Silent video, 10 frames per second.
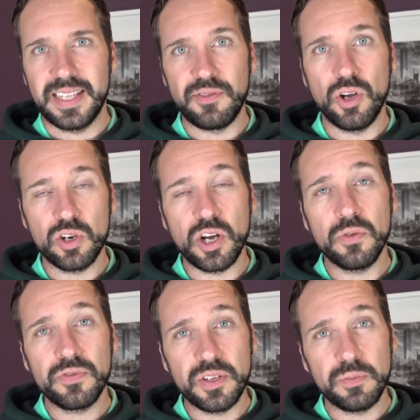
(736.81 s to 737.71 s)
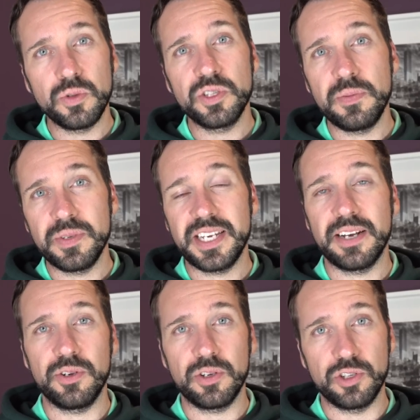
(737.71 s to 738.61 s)
They've not gone for the
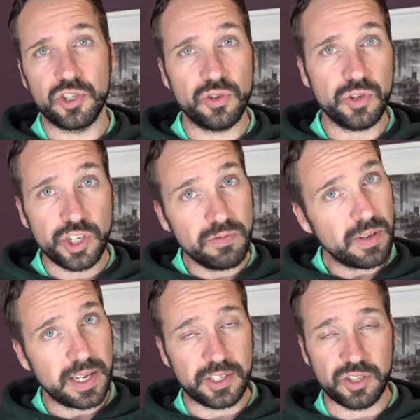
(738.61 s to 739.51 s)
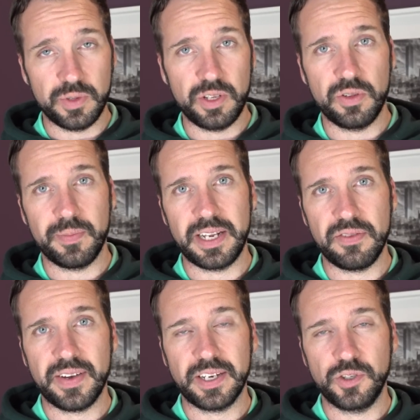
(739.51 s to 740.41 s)
multi-material construction, as some of the other
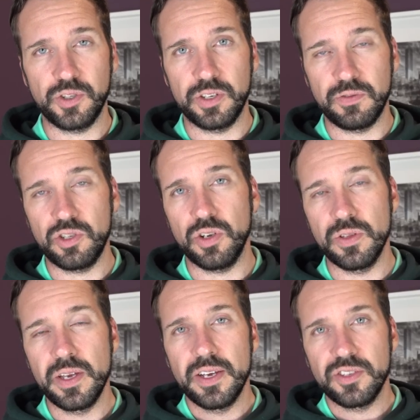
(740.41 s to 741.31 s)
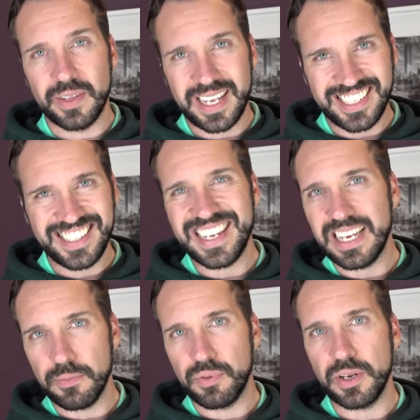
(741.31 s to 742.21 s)
manufacturers have done, so they're
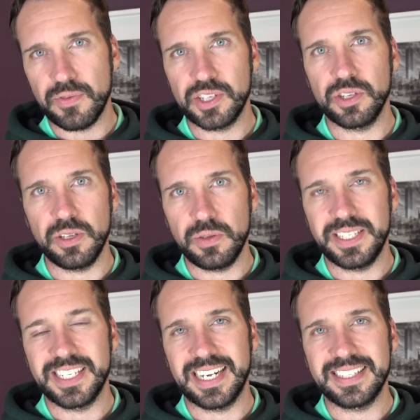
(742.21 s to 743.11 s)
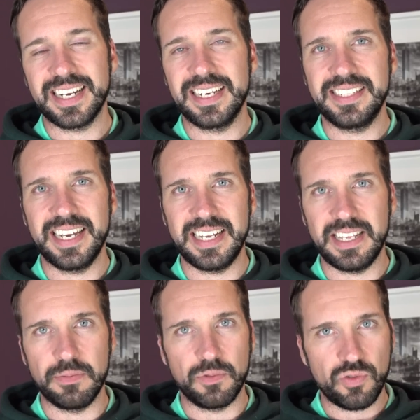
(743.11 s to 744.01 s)
sticking pretty resolutely to that titanium